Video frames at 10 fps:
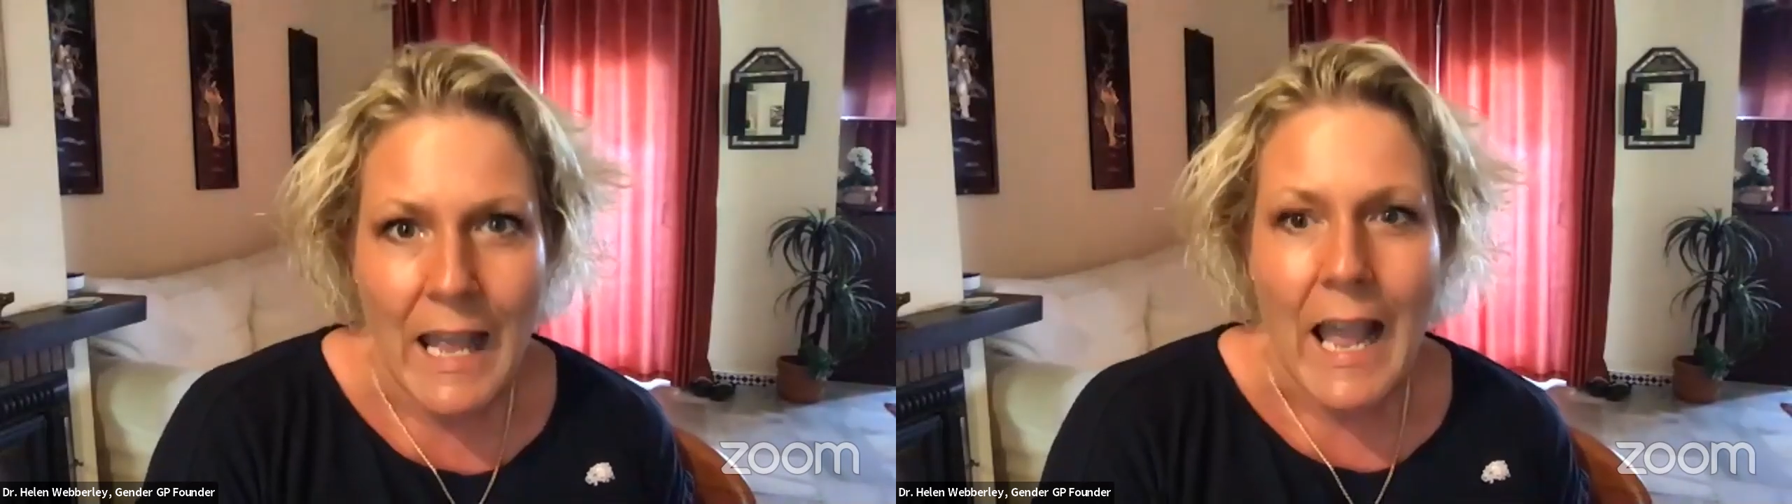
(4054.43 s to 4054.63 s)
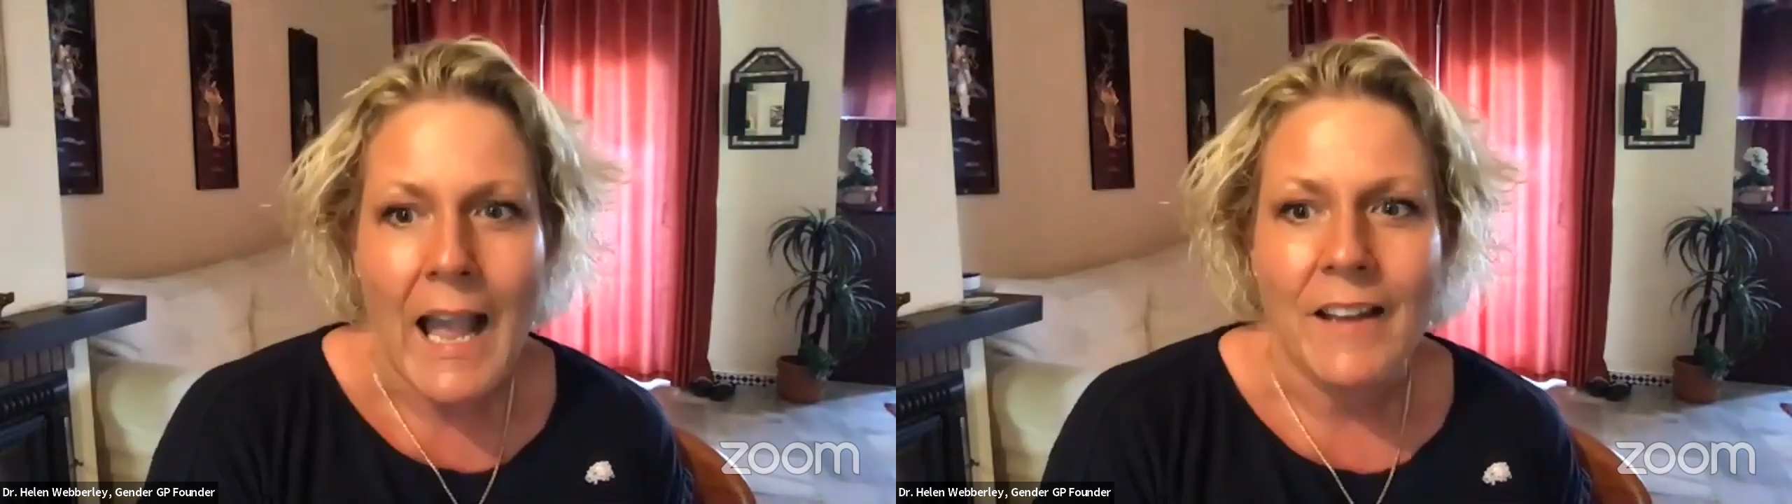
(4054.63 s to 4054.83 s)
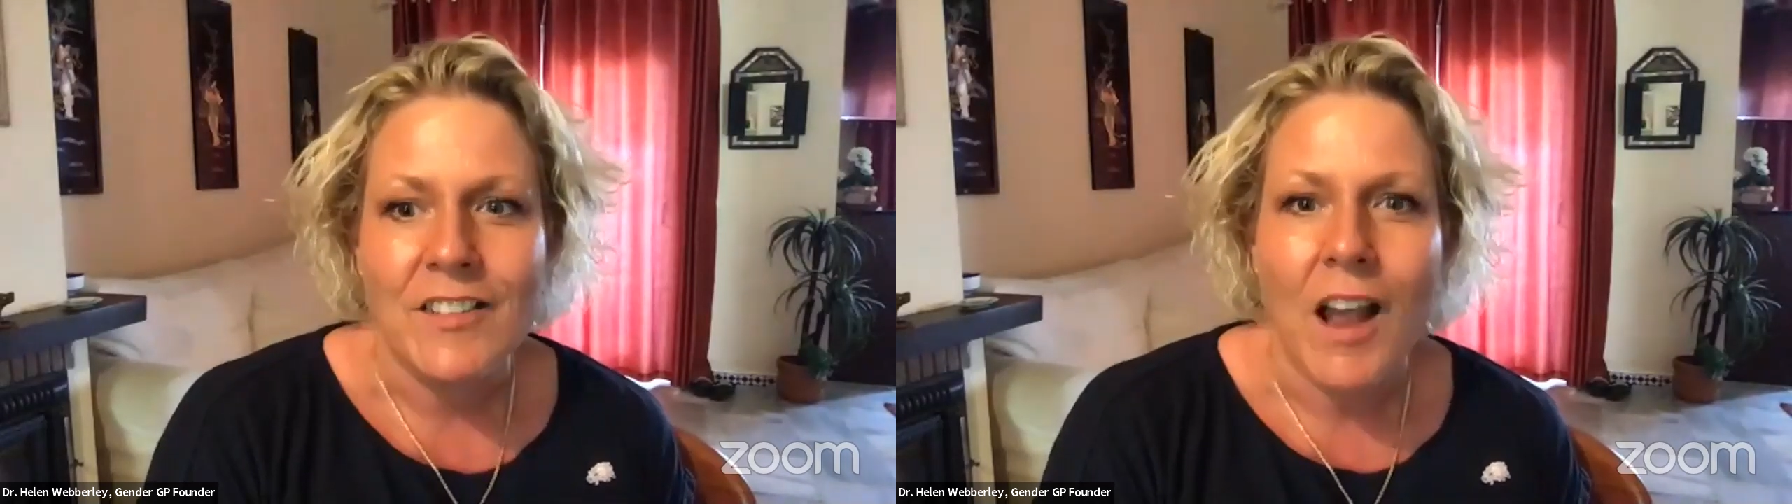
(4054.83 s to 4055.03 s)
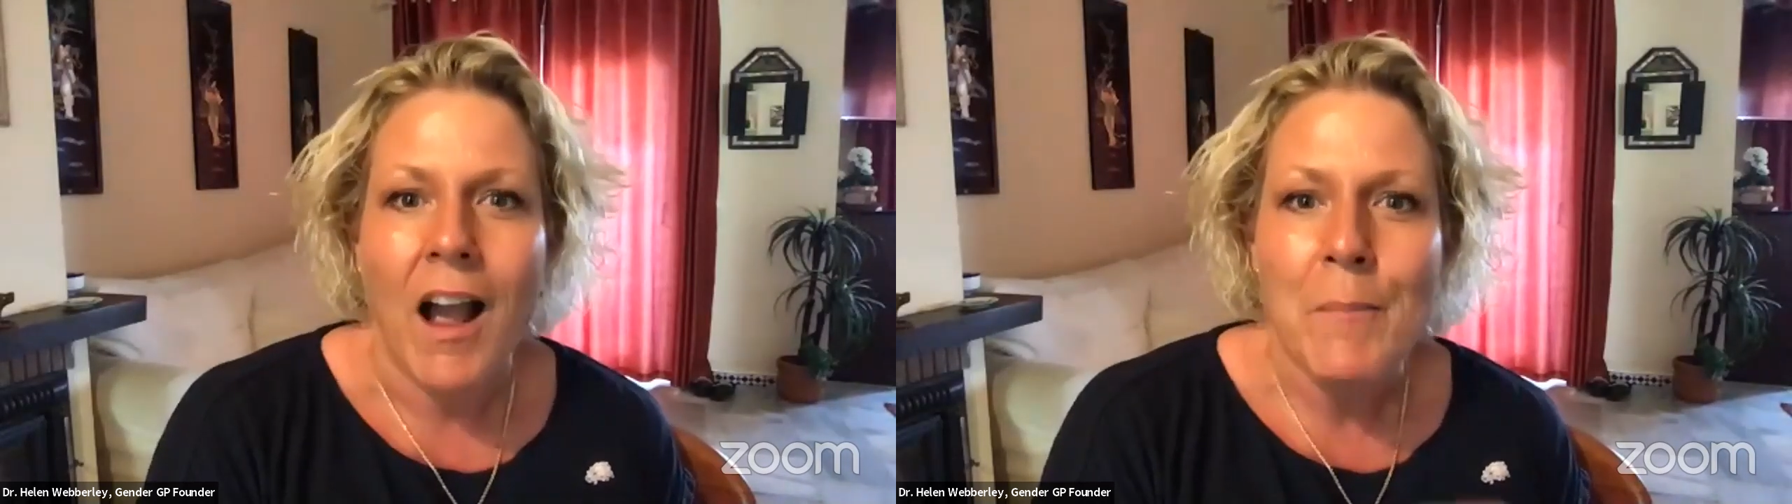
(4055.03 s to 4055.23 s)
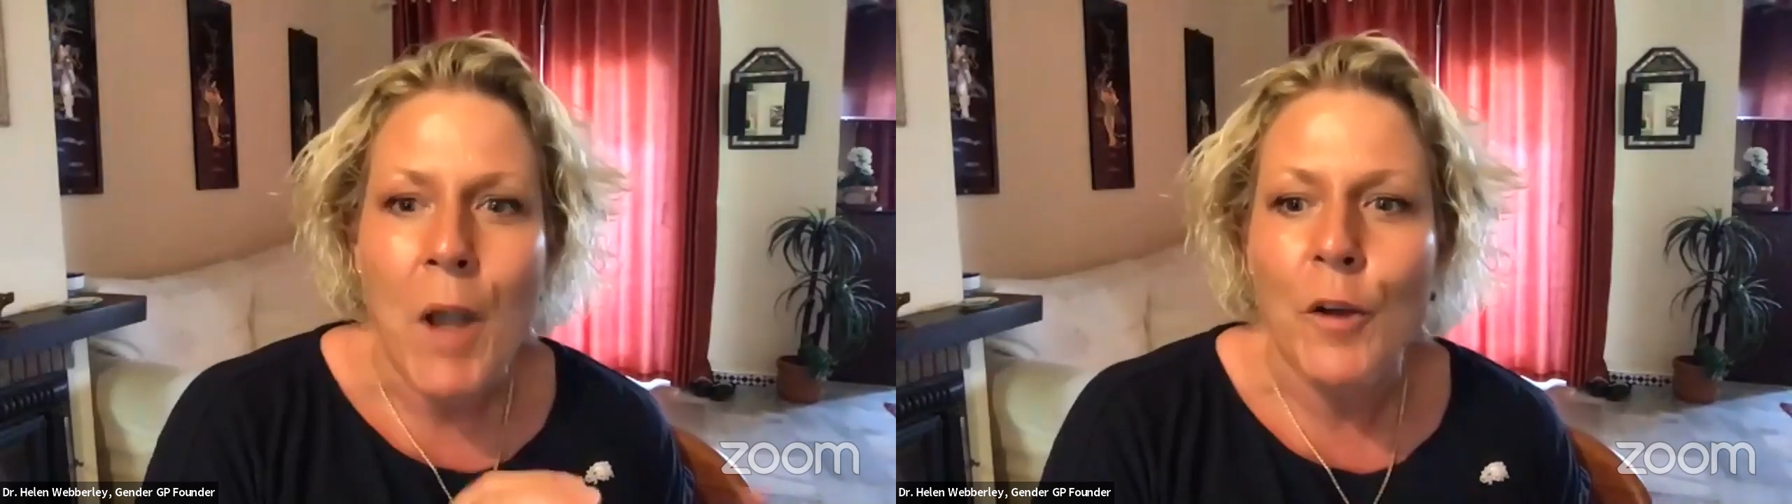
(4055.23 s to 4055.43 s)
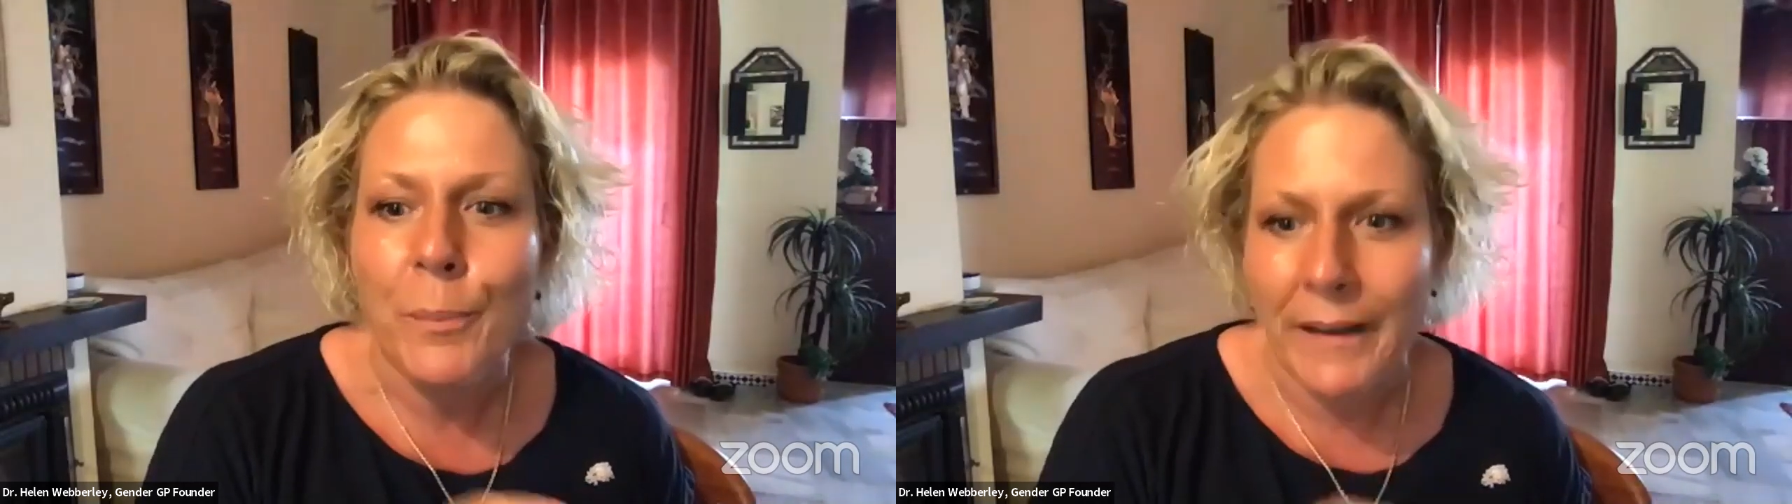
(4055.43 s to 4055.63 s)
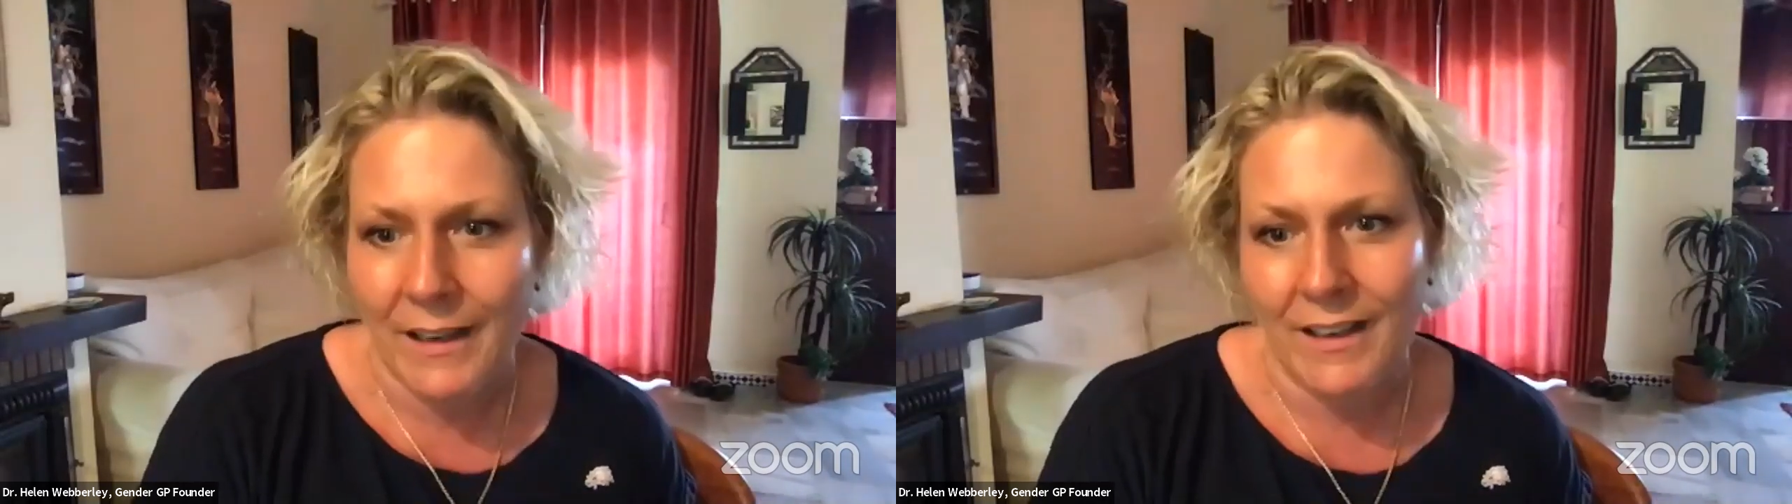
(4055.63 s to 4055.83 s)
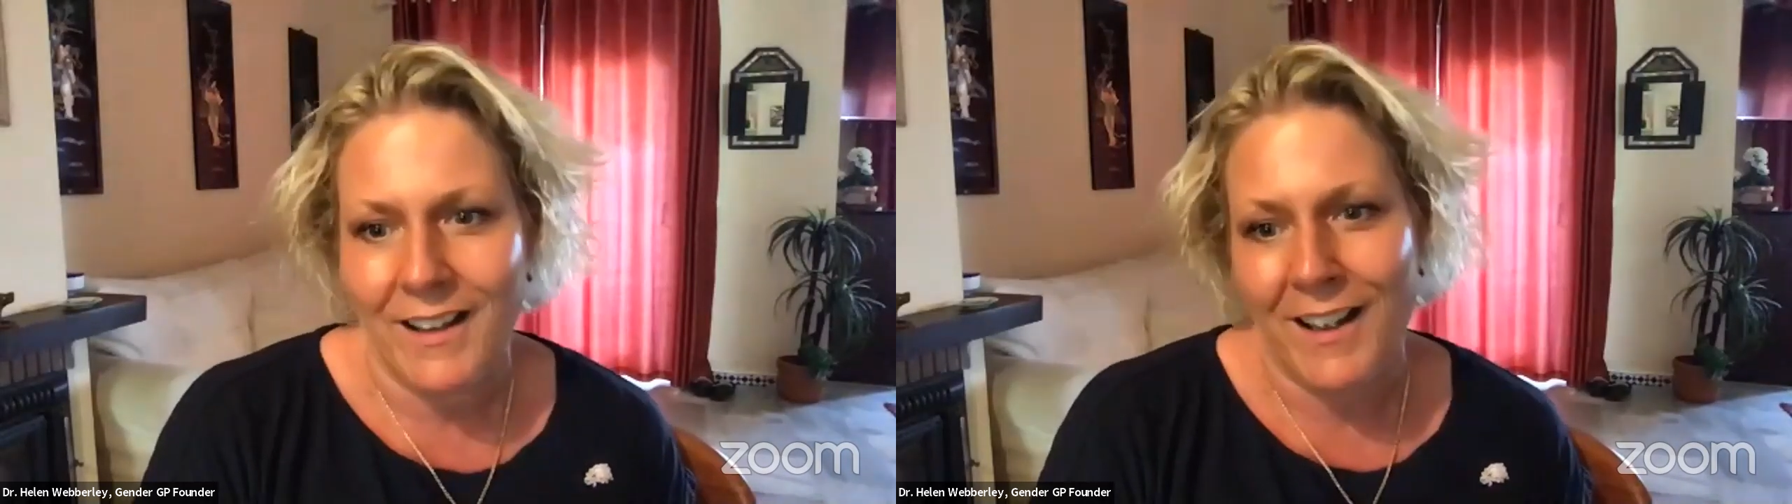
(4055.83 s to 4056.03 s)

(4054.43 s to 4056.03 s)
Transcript: And I'm hoping,